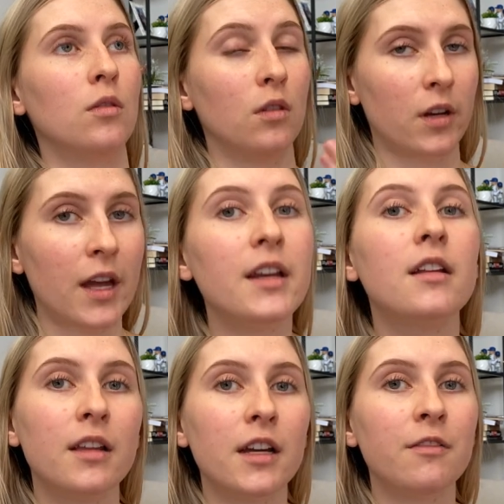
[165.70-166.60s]
look at
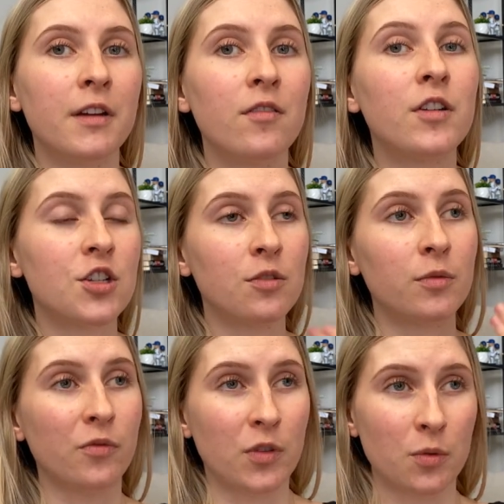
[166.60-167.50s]
it like a fan
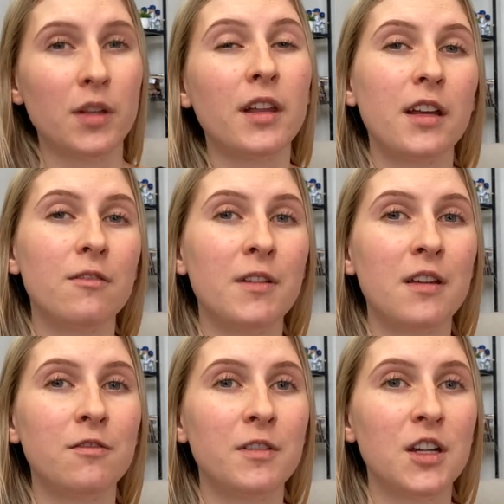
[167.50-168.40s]
fiction, review it like a
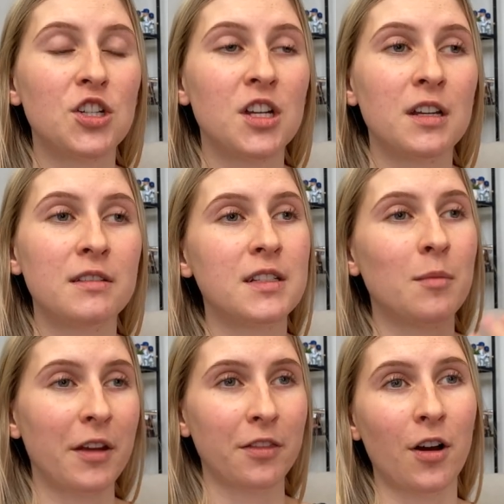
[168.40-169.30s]
fan fiction,
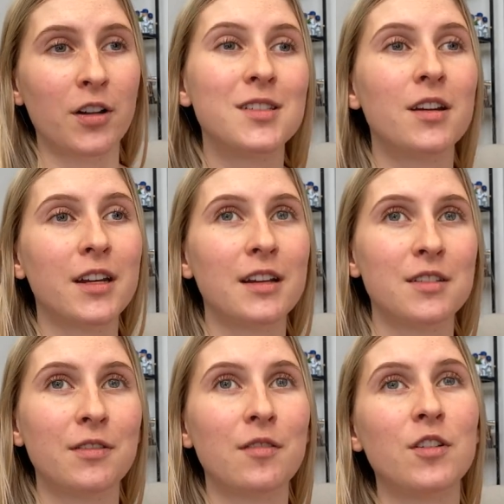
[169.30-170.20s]
say my thoughts on it
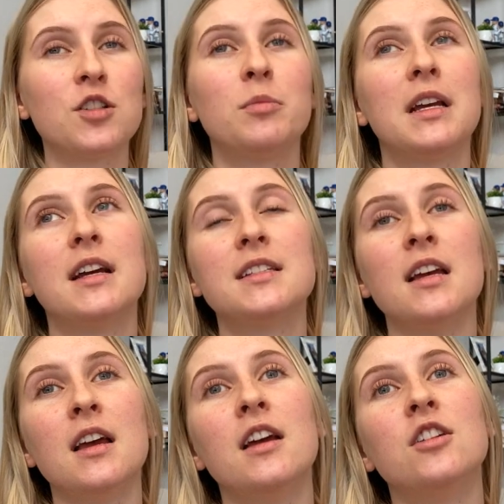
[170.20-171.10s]
as a fan fiction, because
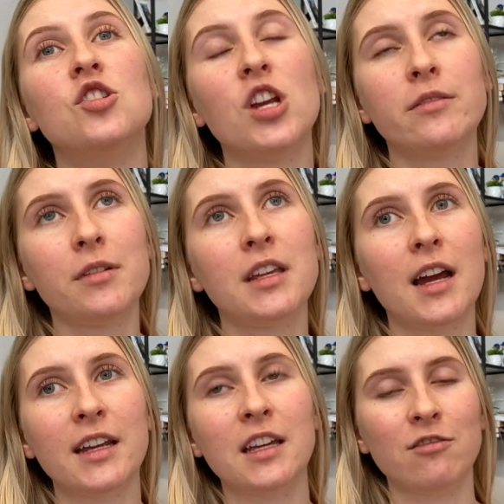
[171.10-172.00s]
generally
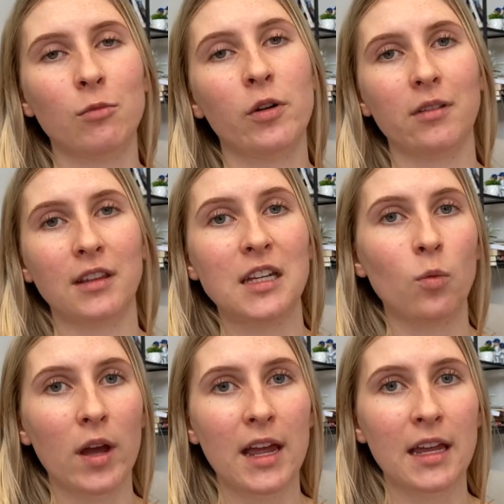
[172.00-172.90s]
I give more
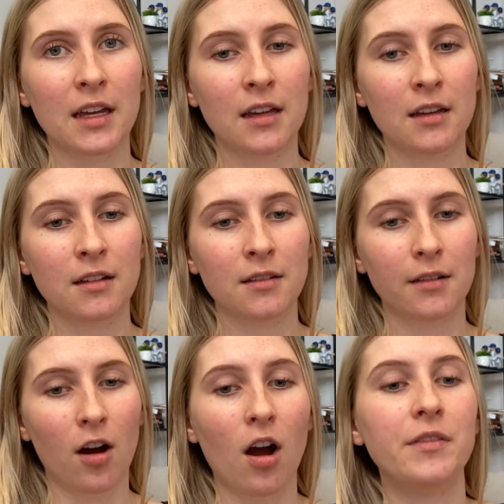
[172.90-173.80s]
leeway,
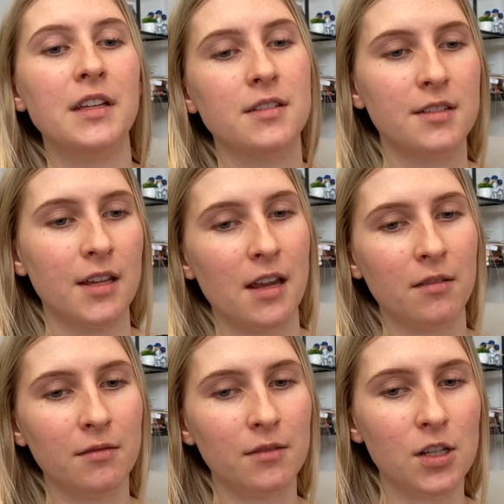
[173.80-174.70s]

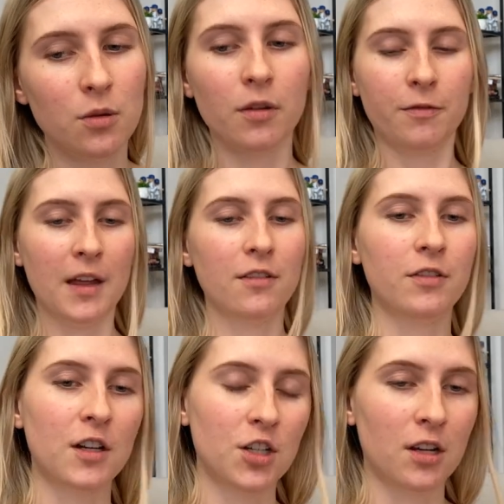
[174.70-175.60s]
obviously, to a fan
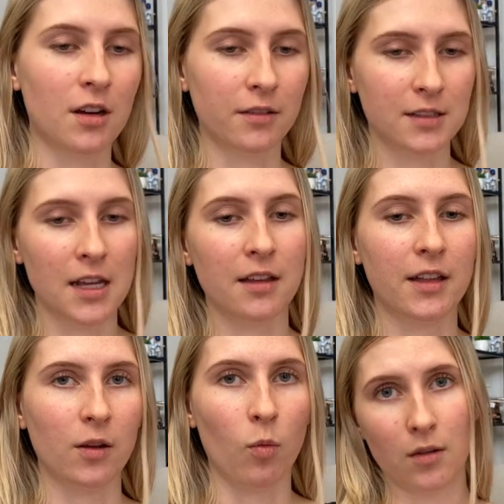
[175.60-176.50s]
fiction on, say,
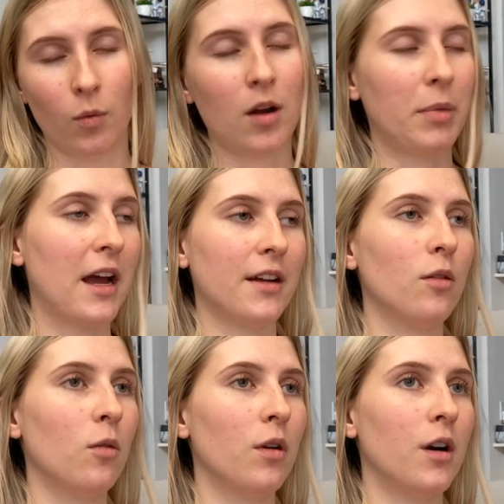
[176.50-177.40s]
like
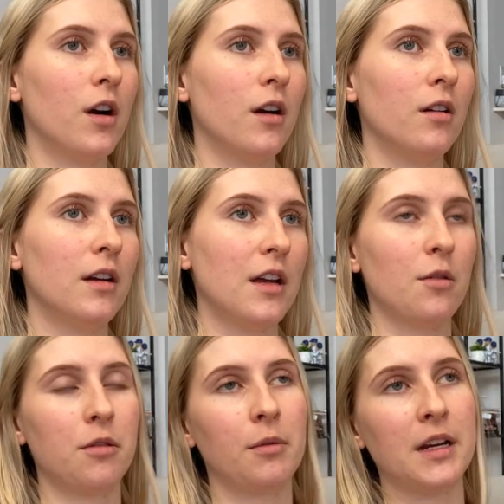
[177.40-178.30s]
Wattpad or
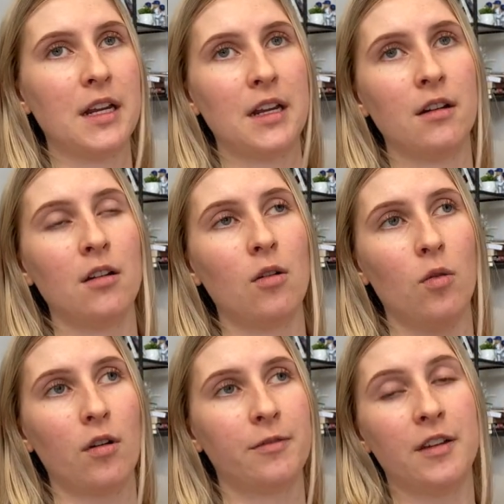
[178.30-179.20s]
AO3
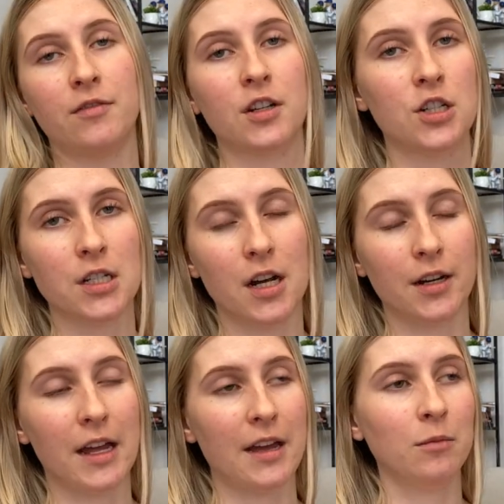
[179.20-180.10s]
or
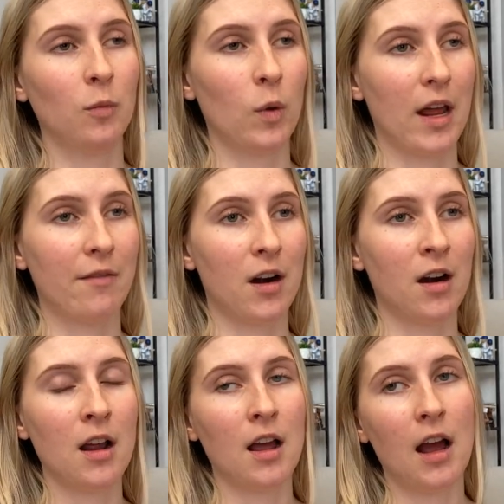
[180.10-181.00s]
fanfiction.net, whatever.